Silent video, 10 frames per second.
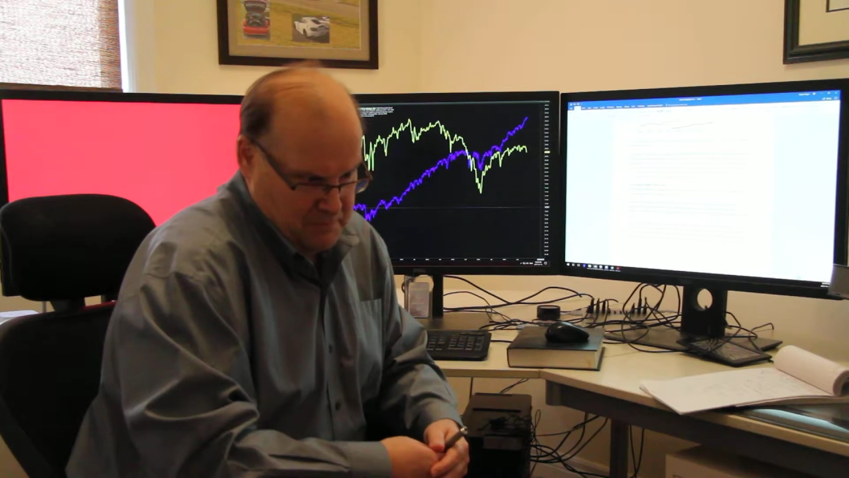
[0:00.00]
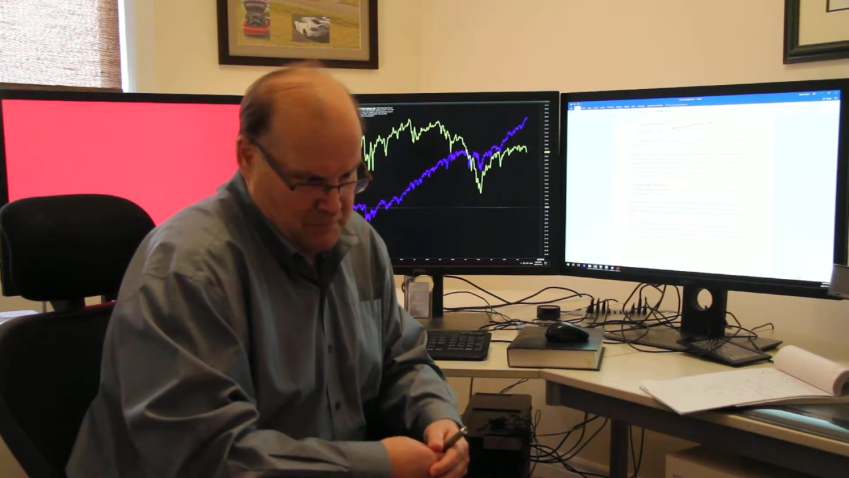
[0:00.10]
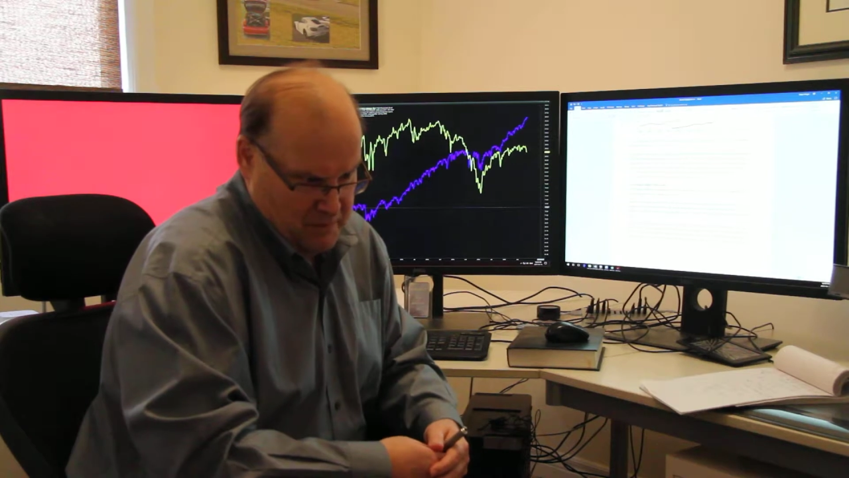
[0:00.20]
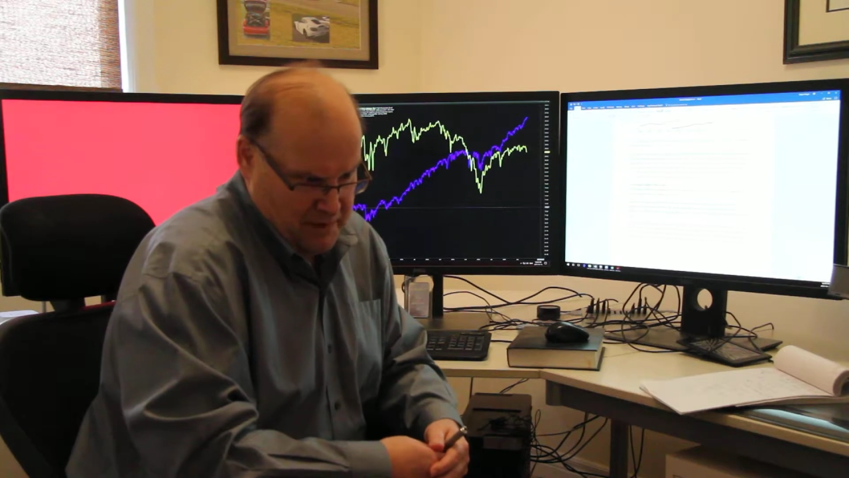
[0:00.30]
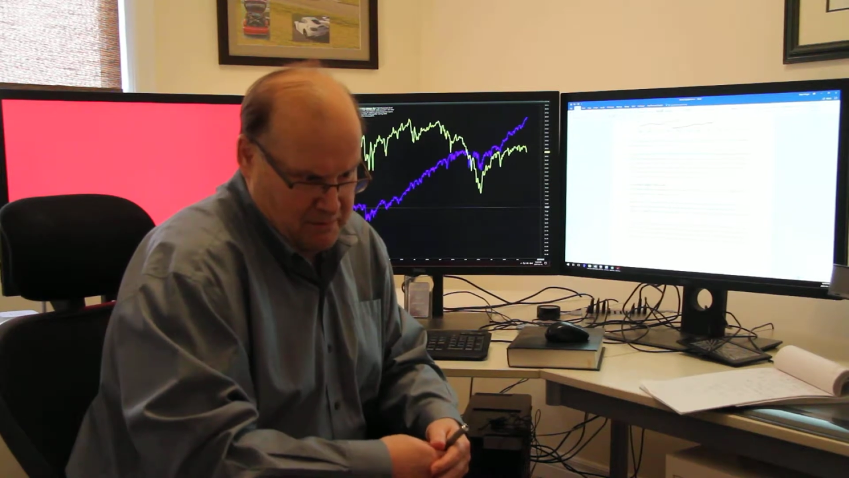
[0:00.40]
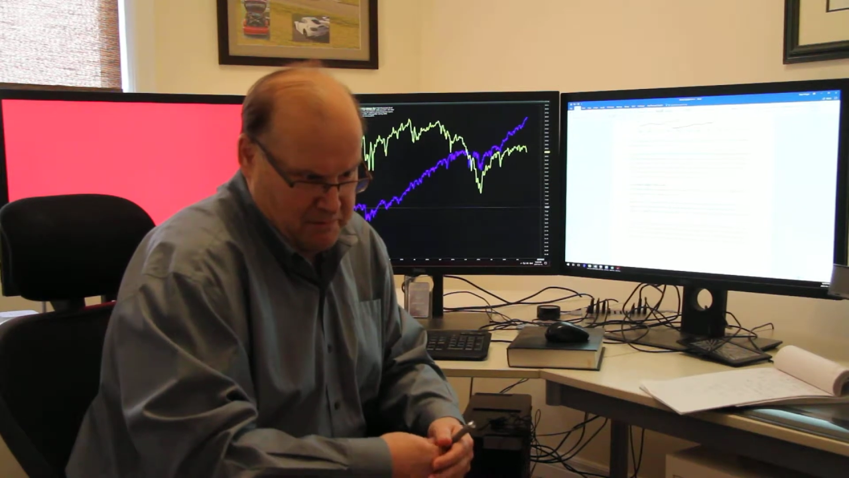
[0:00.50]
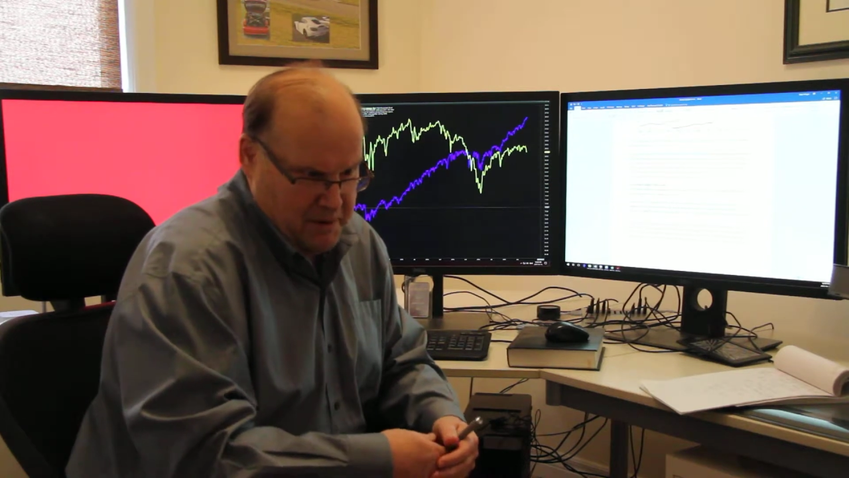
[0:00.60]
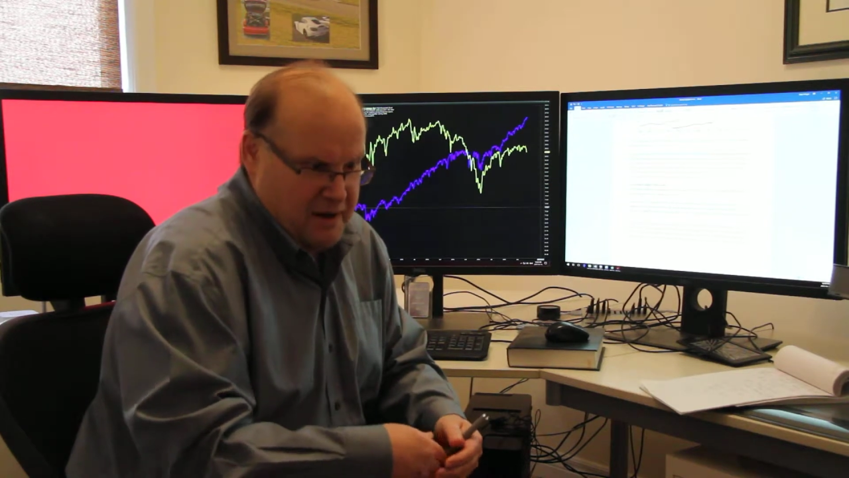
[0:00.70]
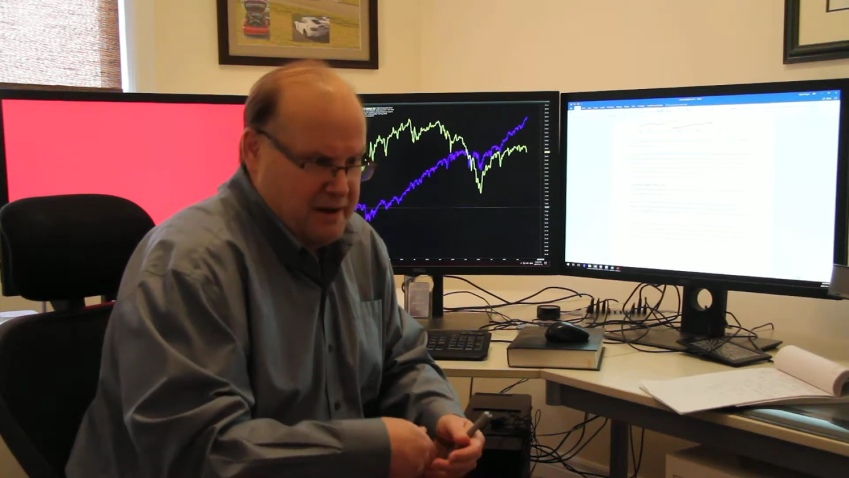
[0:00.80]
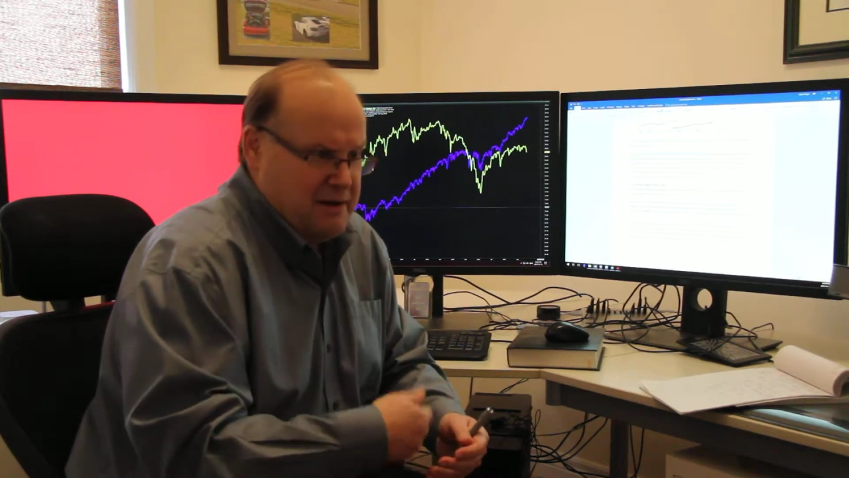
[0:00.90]
want to
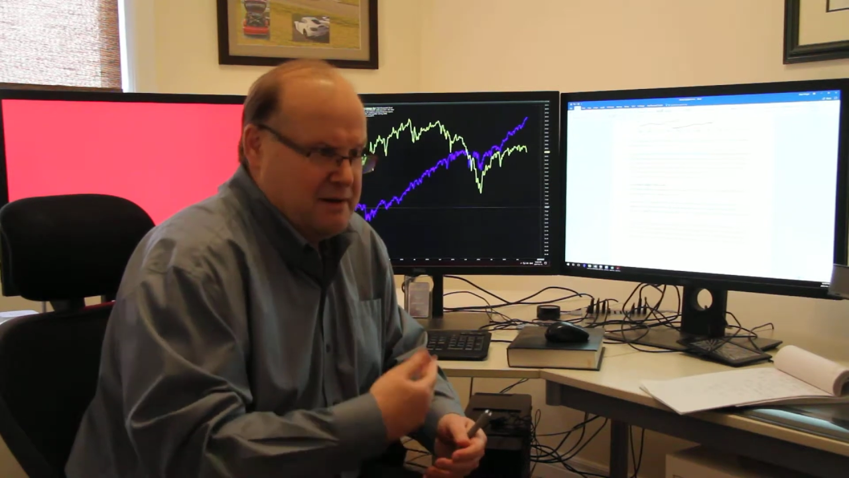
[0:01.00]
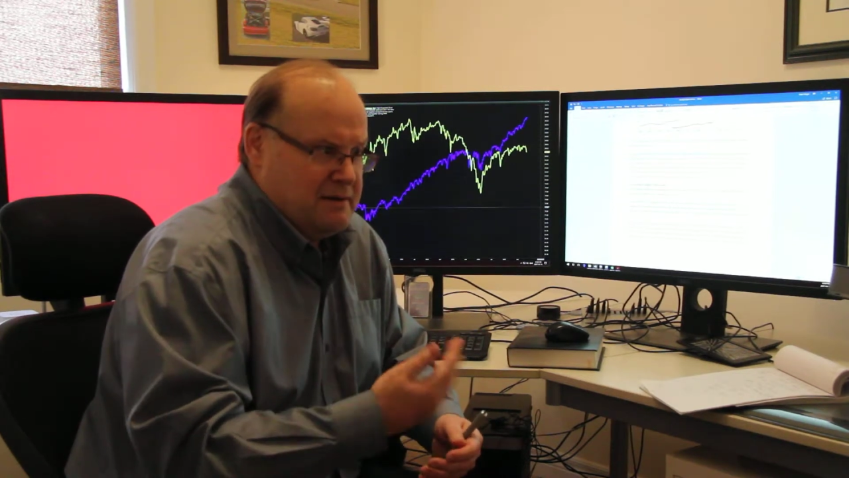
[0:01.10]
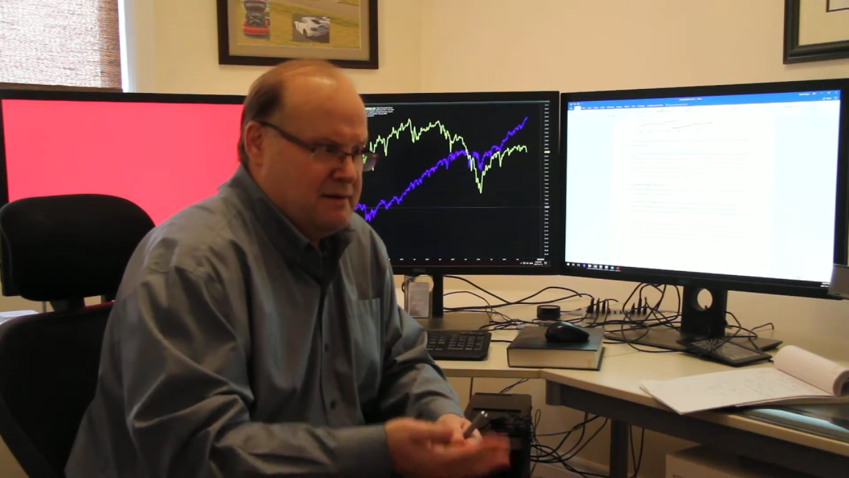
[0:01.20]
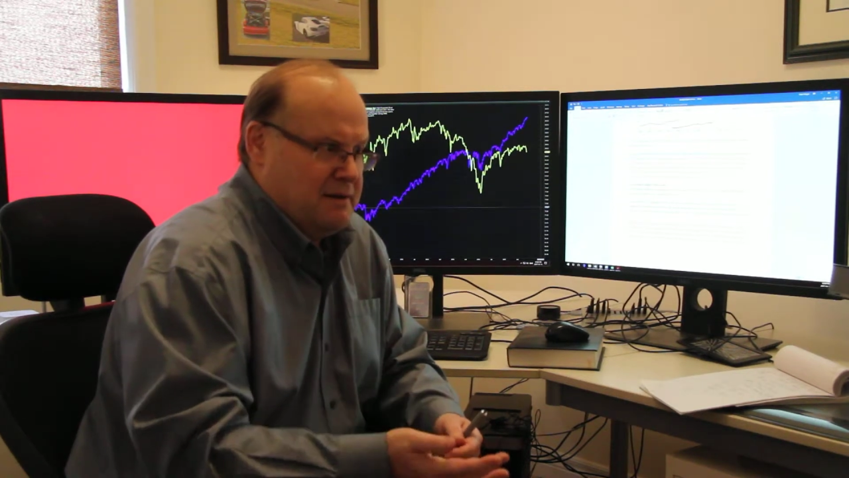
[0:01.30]
buy